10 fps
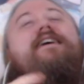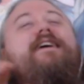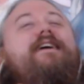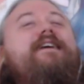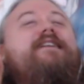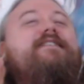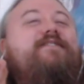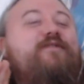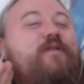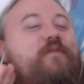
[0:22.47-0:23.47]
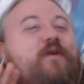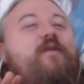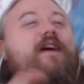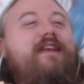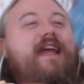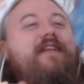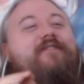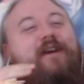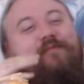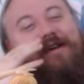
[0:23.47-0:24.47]
Uh, it is so pure like a
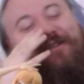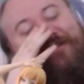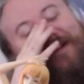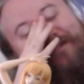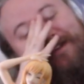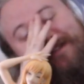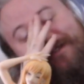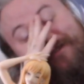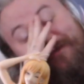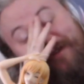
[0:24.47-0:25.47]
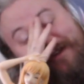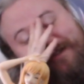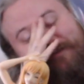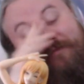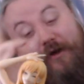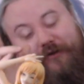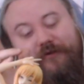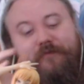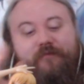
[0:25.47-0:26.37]
hentai bait or whatever, yeah, Jesus Christ. But,